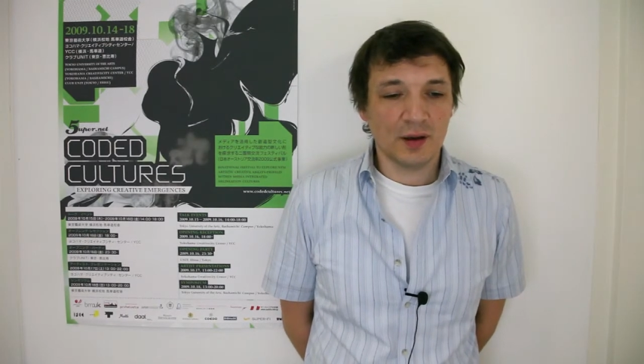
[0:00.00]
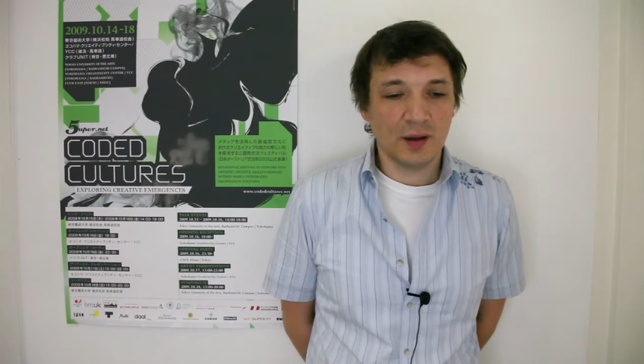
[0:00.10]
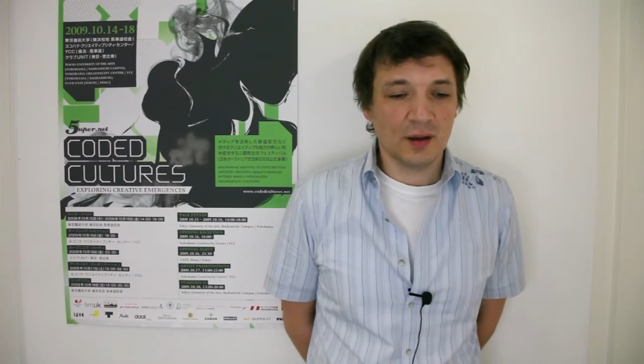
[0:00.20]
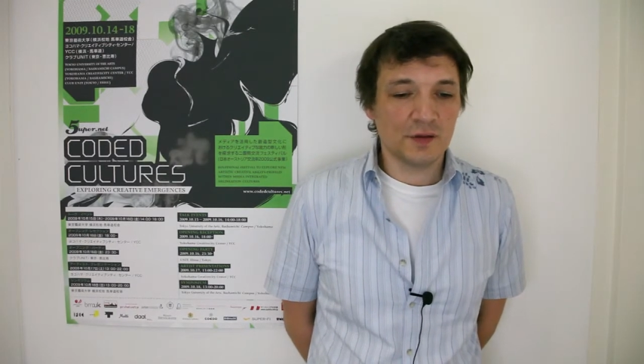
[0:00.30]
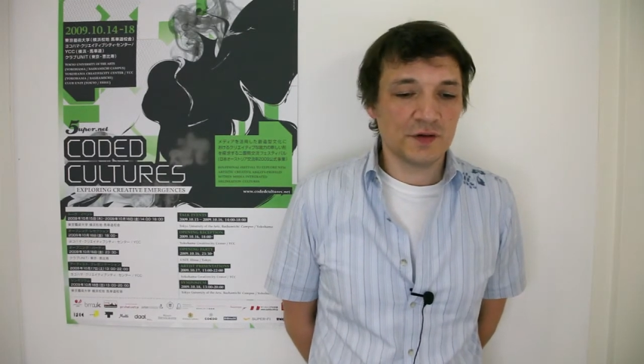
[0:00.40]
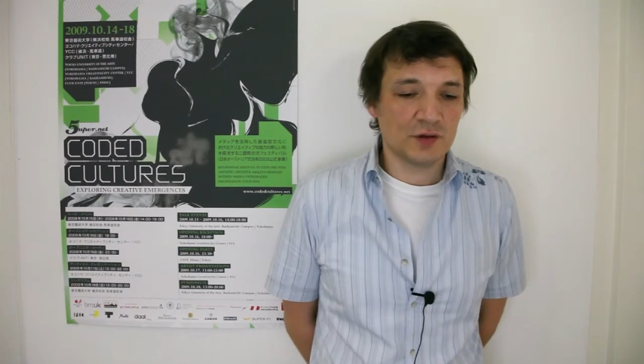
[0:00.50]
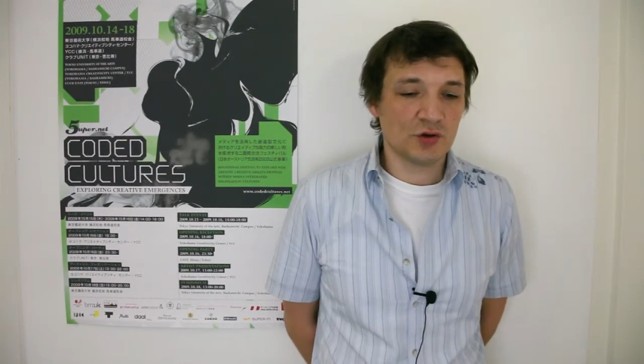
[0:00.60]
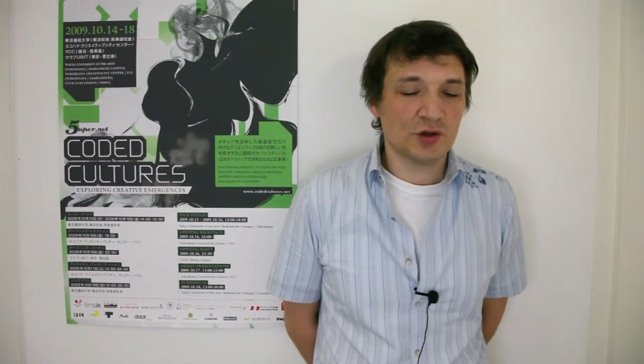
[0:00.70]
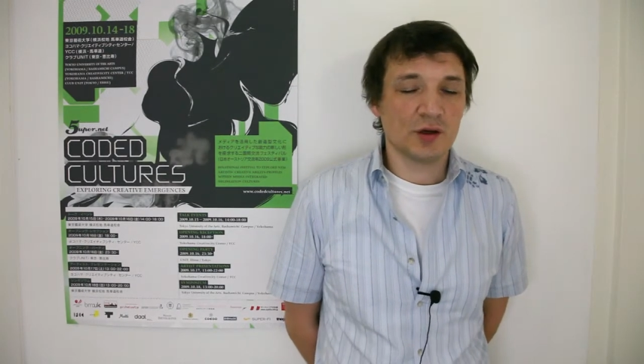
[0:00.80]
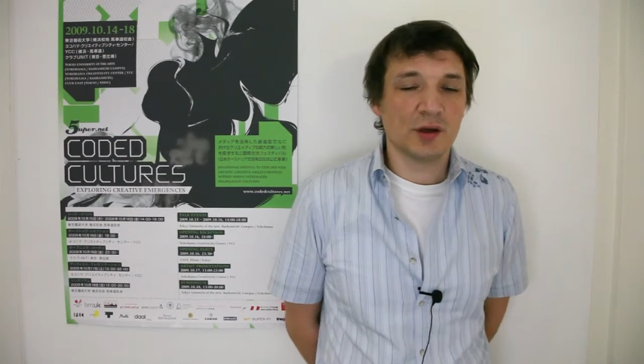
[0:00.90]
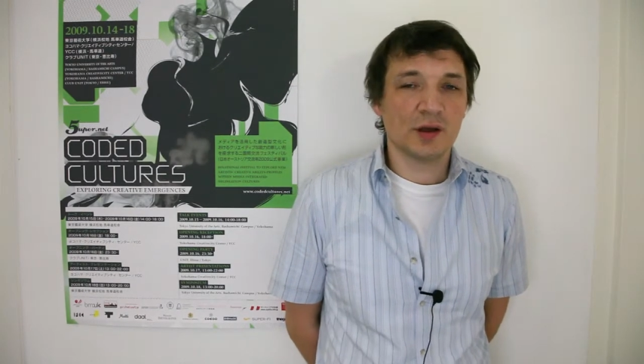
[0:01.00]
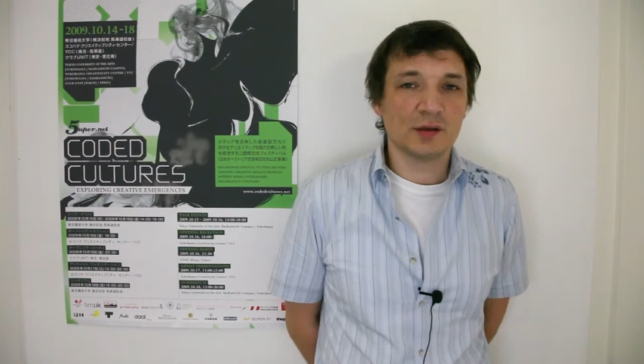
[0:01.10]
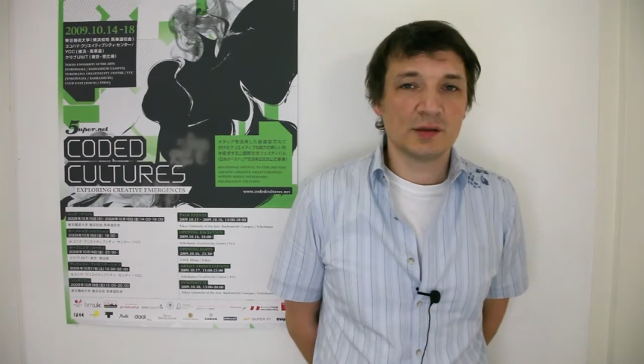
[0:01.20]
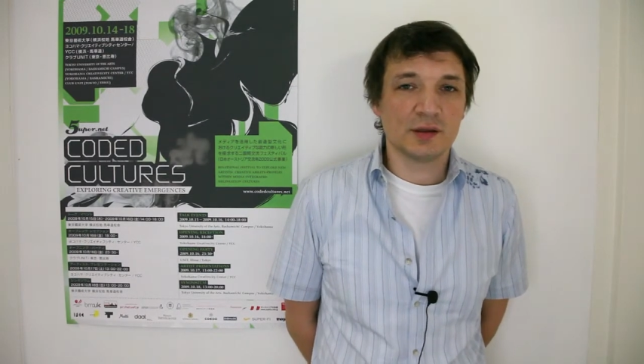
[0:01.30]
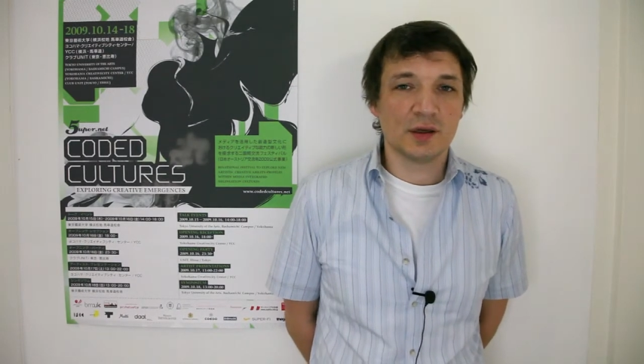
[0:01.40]
a researcher
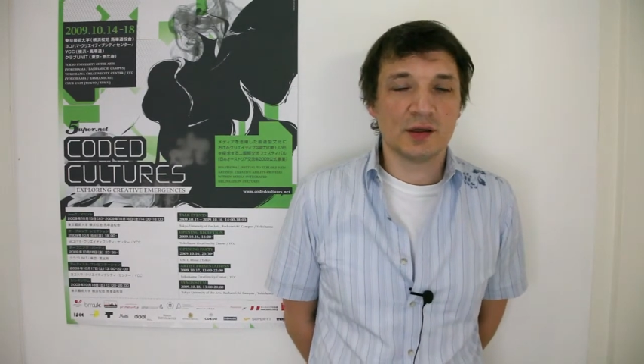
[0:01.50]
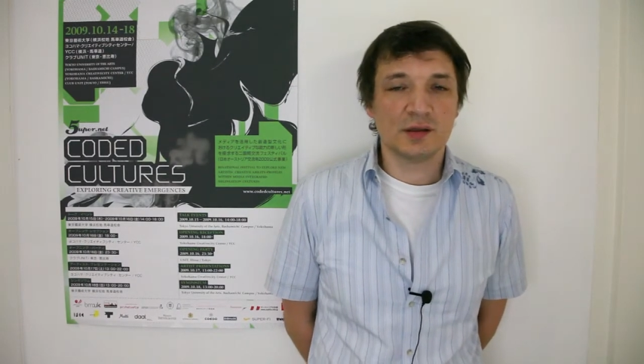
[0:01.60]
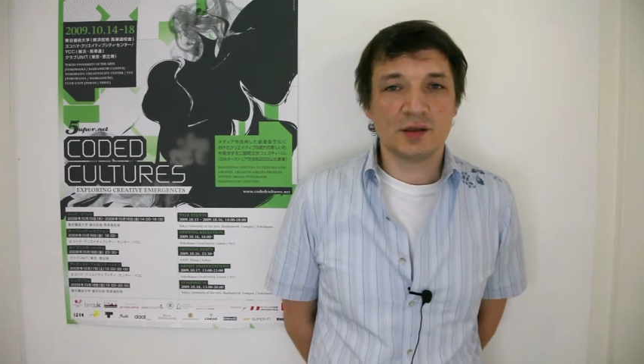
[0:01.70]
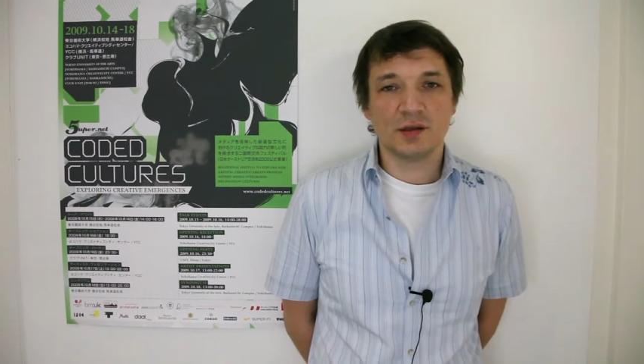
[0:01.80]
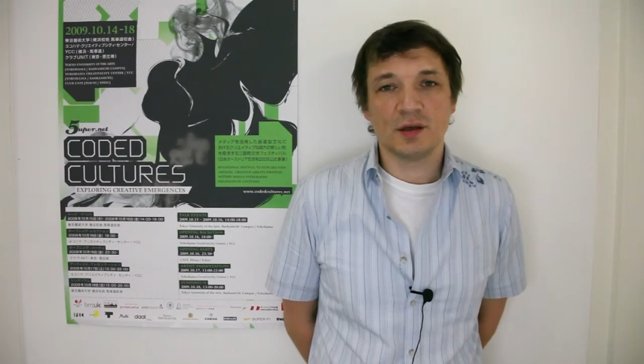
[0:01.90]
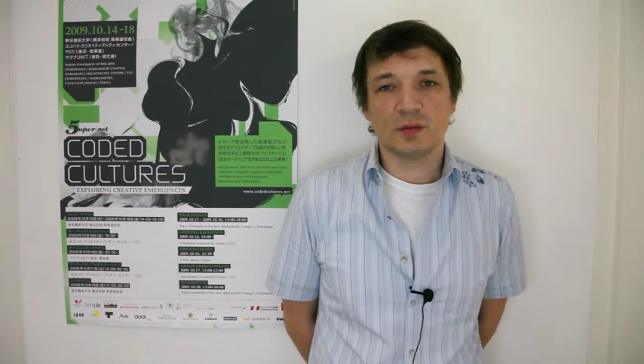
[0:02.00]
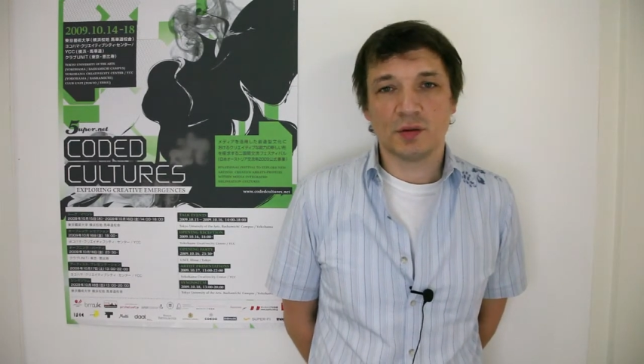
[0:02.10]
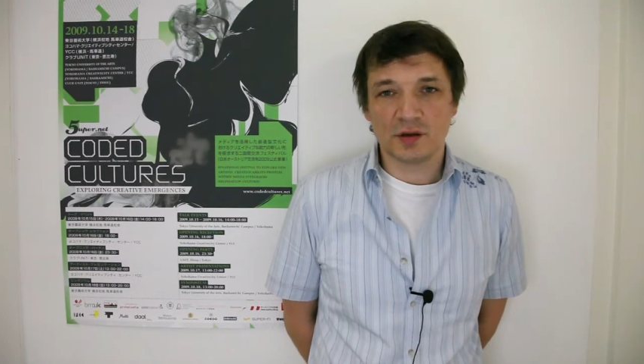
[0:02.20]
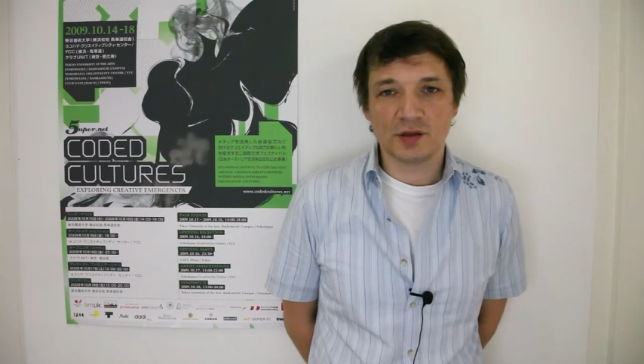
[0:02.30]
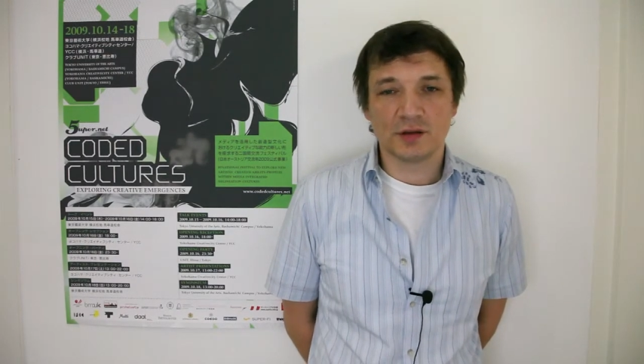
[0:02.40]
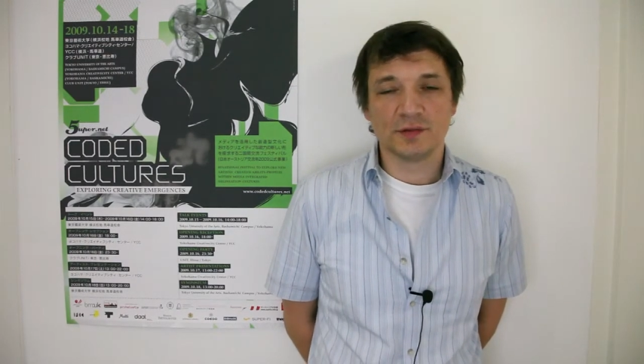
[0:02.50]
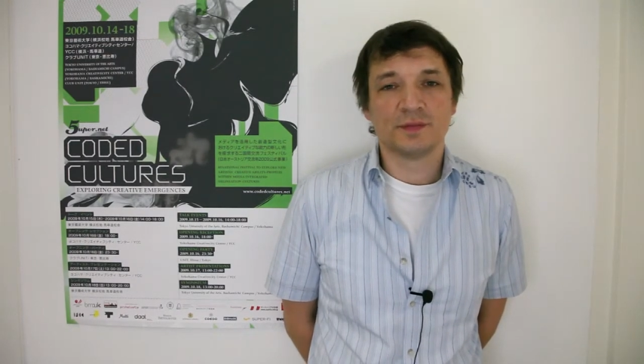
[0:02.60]
at Disney Corporation.